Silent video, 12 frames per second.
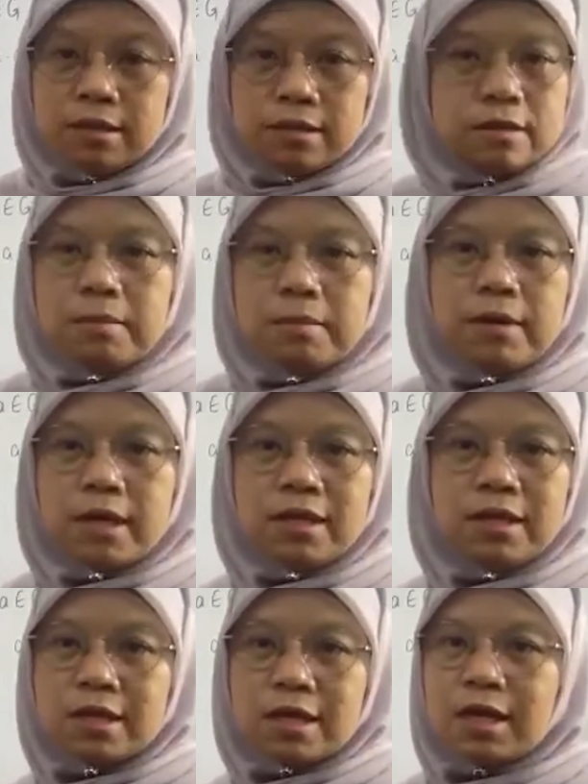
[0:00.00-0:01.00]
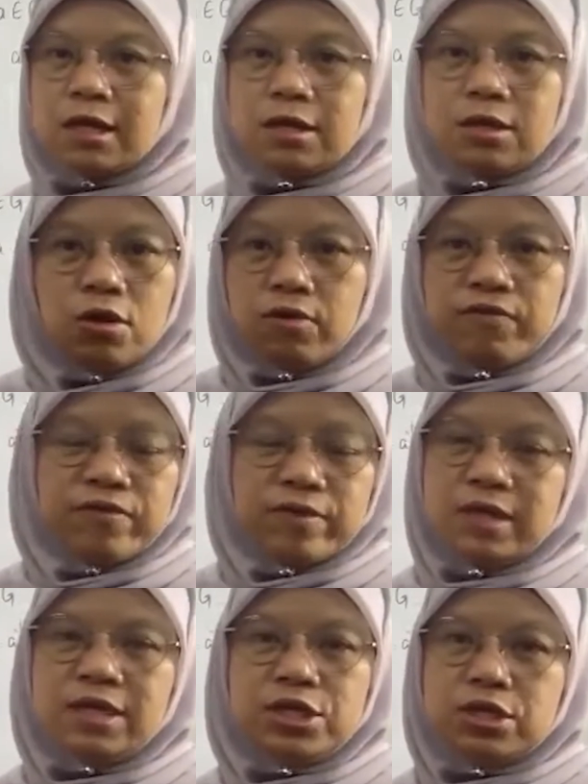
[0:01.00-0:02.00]
some other kind of
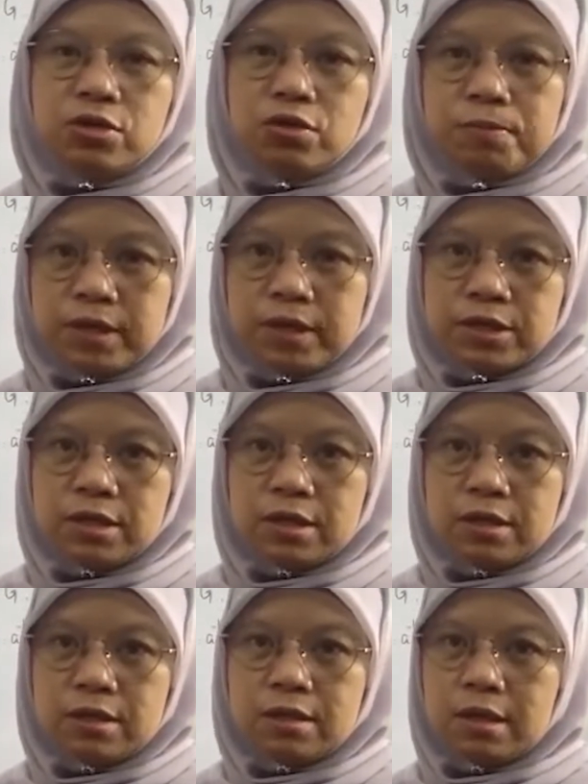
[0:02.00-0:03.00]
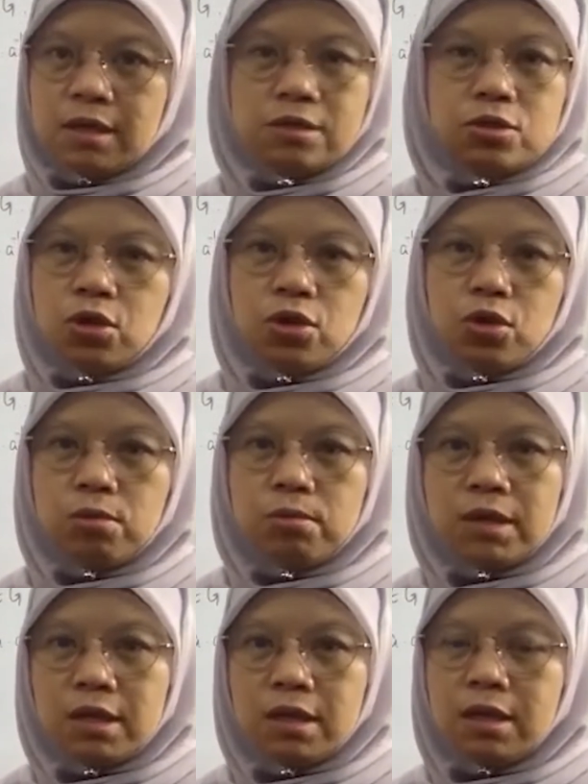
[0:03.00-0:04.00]
addition operation that is not
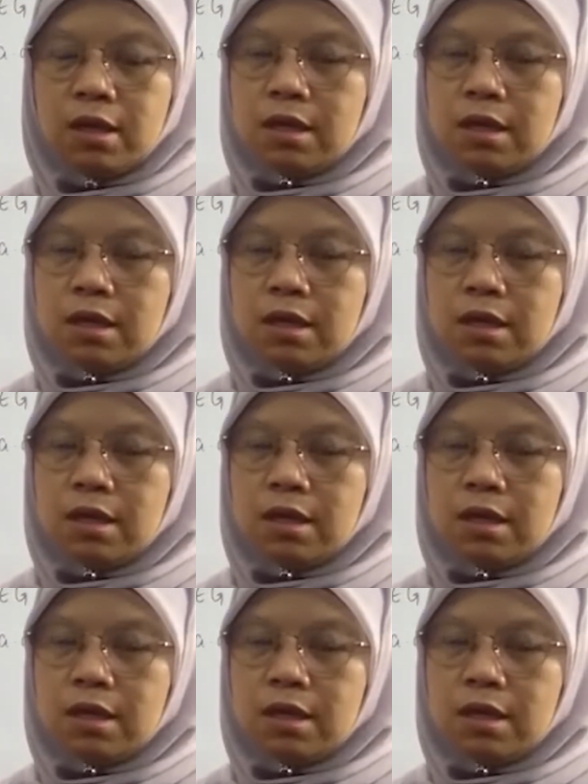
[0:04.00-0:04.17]
normal.